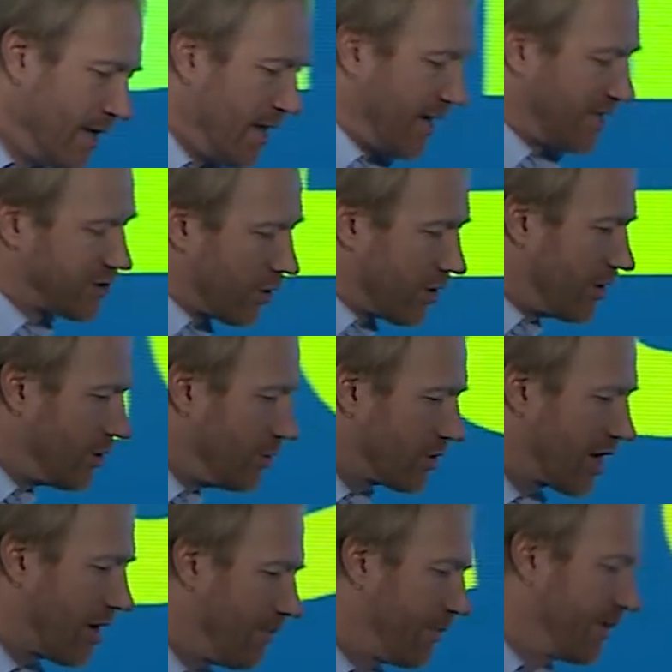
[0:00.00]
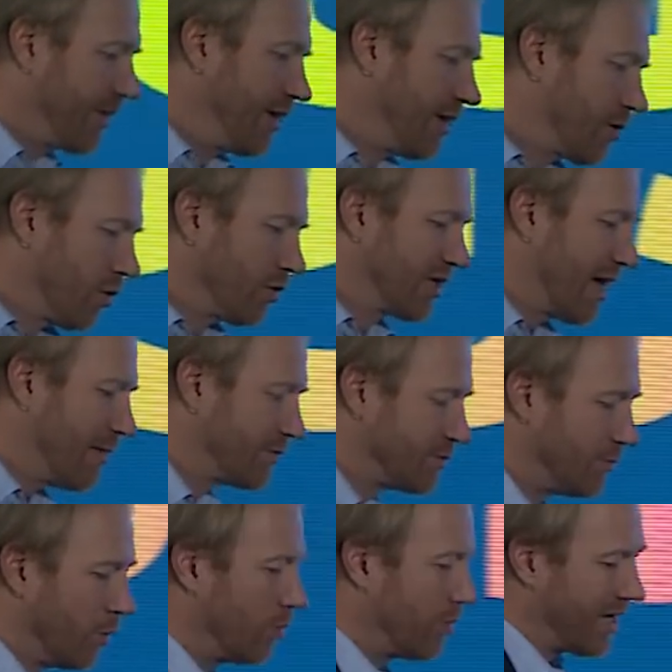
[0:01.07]
I started a new company called Campus
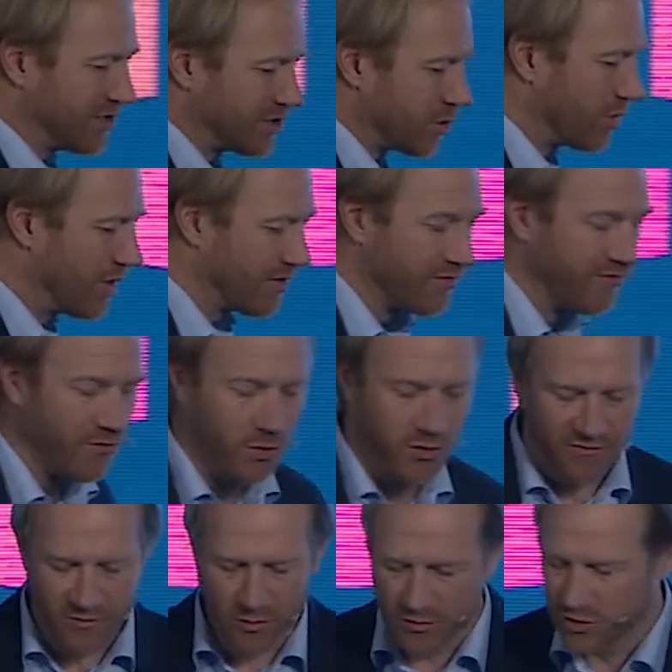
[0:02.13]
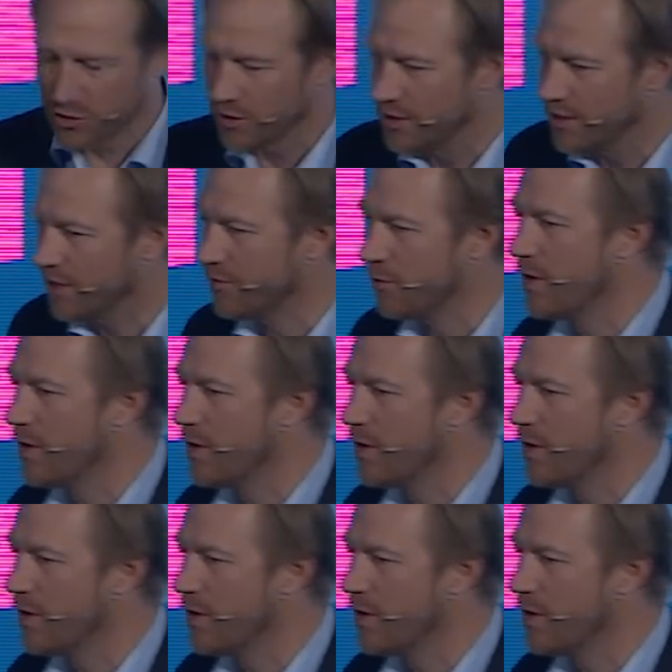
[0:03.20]
Mobile, sold that to Vodafone, started another